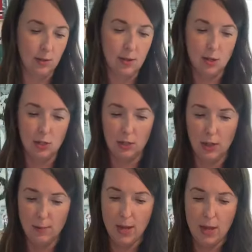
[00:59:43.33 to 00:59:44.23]
So then
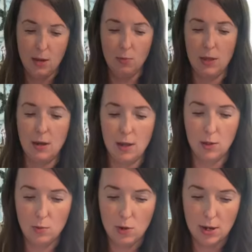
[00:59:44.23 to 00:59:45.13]
just come in with
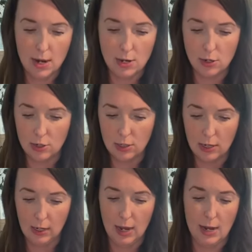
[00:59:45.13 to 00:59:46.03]
another one, and you're
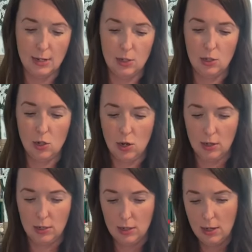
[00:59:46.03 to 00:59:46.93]
just going to kind of
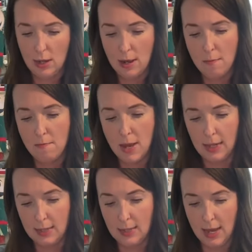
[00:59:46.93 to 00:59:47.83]
start
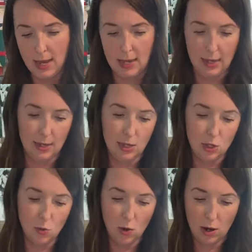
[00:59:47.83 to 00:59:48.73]
mixing
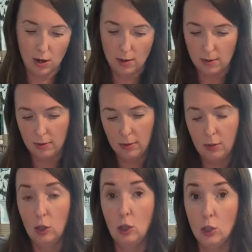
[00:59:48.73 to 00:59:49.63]
your
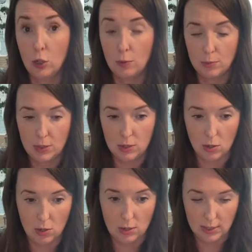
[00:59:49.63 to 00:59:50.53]

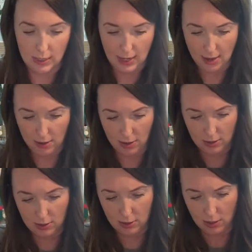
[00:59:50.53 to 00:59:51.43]
loops all
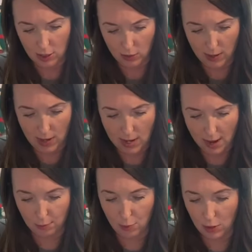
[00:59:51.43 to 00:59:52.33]
together so that you
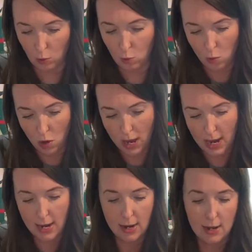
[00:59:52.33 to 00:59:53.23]
end up with
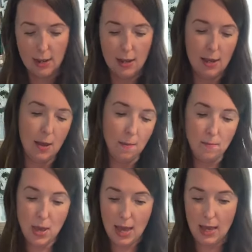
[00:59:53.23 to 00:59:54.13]
one
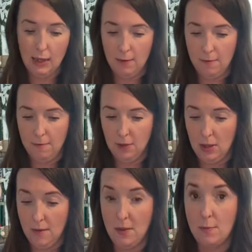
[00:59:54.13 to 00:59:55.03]
big
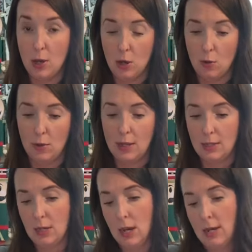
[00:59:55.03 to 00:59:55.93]
fluffy bow
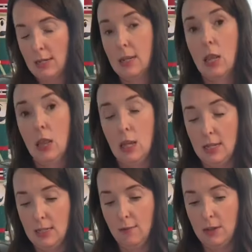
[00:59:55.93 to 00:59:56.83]
that's got
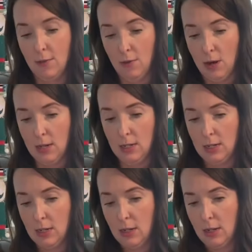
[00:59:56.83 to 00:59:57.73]
lots of
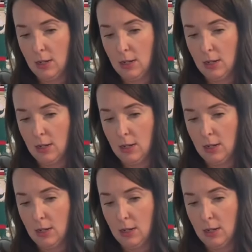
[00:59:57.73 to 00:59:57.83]
different